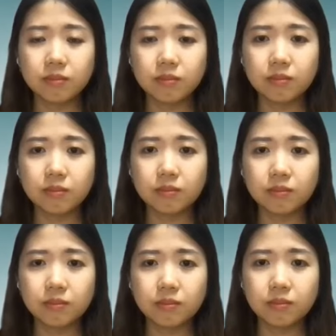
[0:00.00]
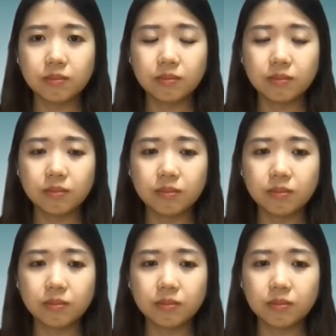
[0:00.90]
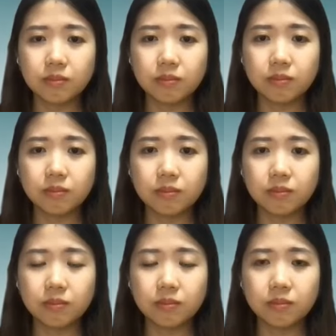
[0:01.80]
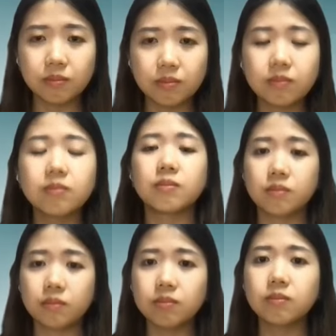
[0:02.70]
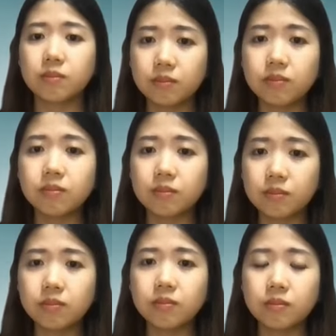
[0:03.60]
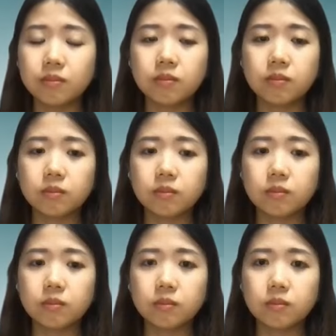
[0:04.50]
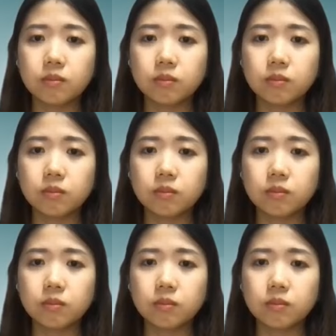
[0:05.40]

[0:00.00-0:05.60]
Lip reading: No words are spoken by the person on screen.